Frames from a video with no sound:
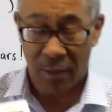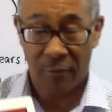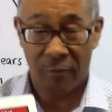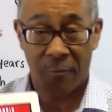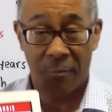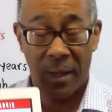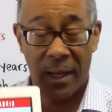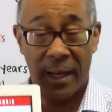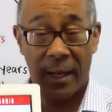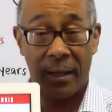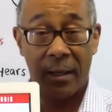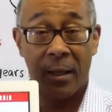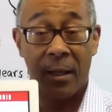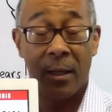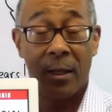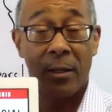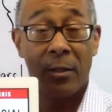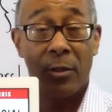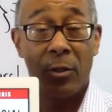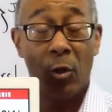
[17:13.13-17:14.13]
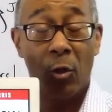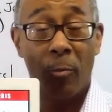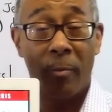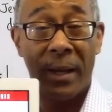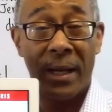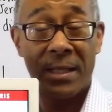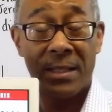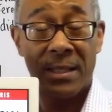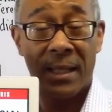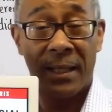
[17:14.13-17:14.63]
of my new
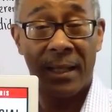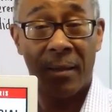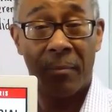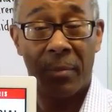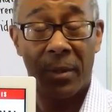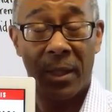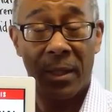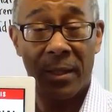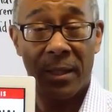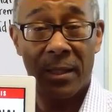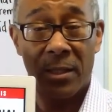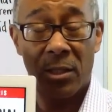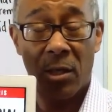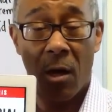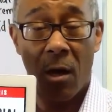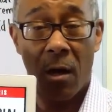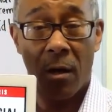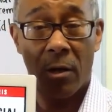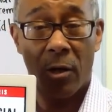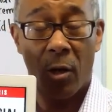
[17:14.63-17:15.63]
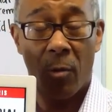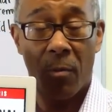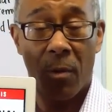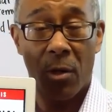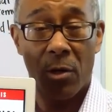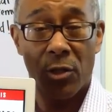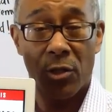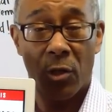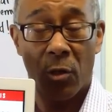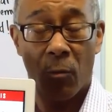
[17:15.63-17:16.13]
best-selling book is called
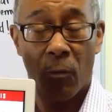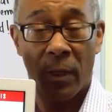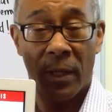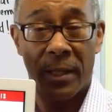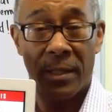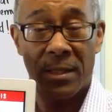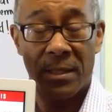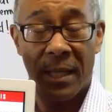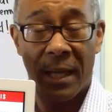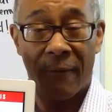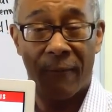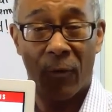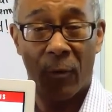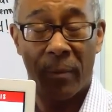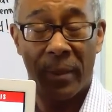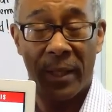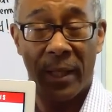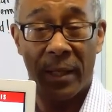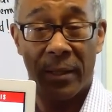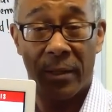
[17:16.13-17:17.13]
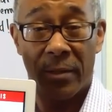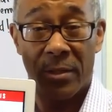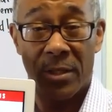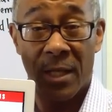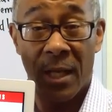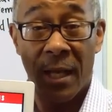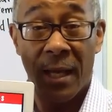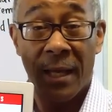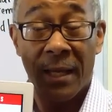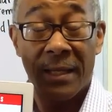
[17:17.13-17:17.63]
Commercial Real Estate for
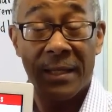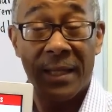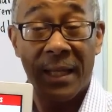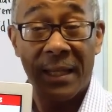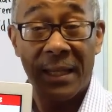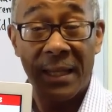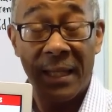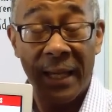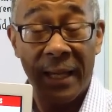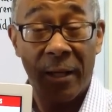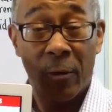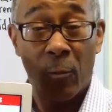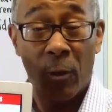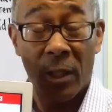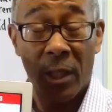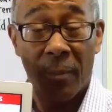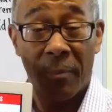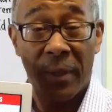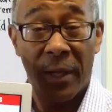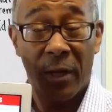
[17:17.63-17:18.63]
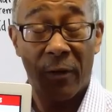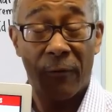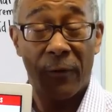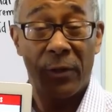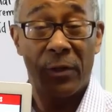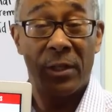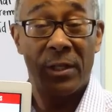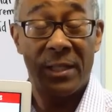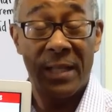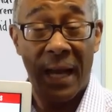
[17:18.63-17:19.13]
Beginners. The link will appear
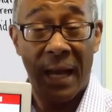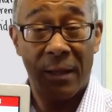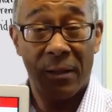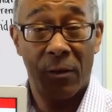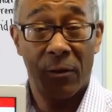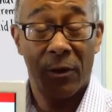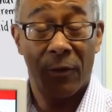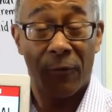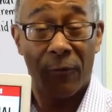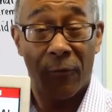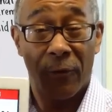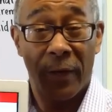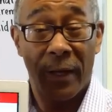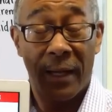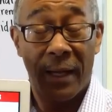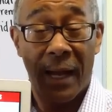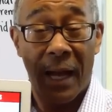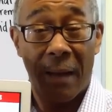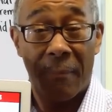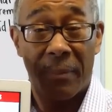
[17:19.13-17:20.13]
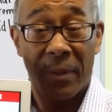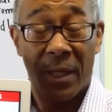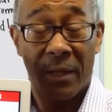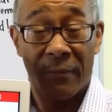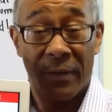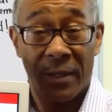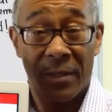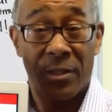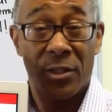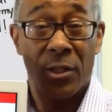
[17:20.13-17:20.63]
for you to download a free copy
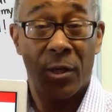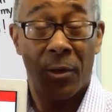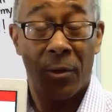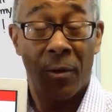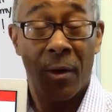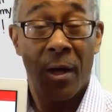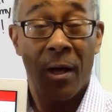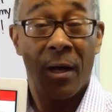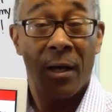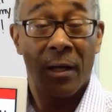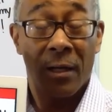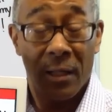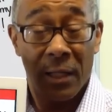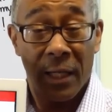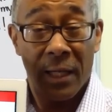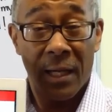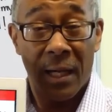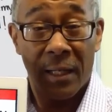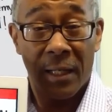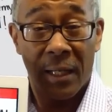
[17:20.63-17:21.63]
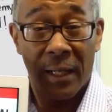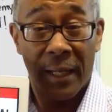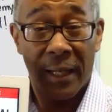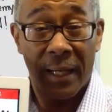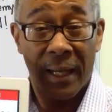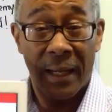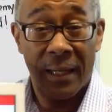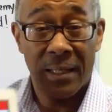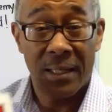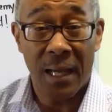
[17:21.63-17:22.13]
of it. So click on the
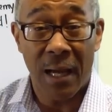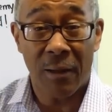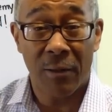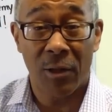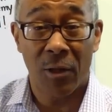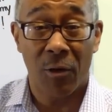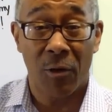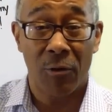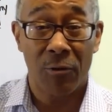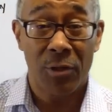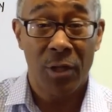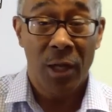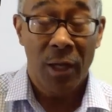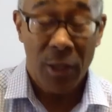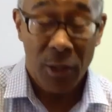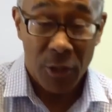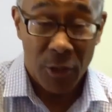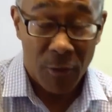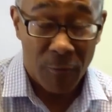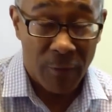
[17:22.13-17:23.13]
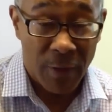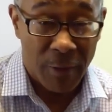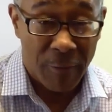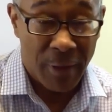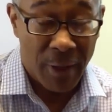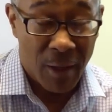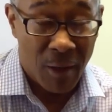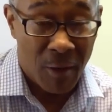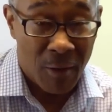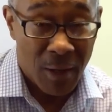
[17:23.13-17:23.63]
link and download your
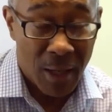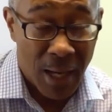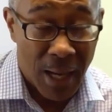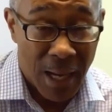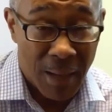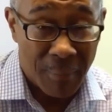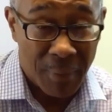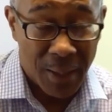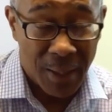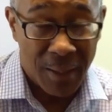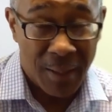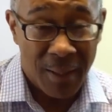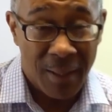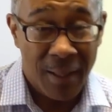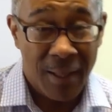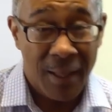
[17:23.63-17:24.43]
very own copy.